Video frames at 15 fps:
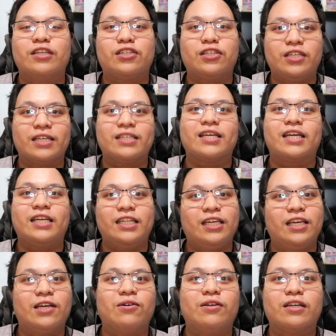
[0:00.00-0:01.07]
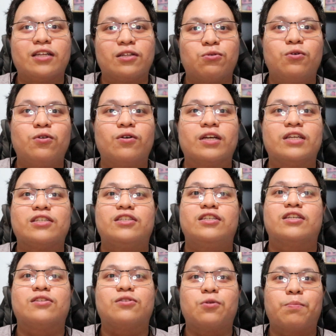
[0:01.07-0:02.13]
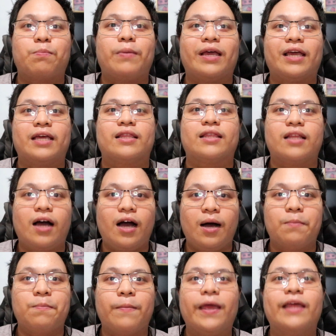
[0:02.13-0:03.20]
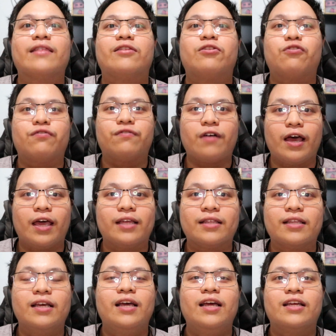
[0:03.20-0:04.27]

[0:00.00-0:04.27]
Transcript: It's just, ang hiningi ko lang na tulong is just to pick it up and to find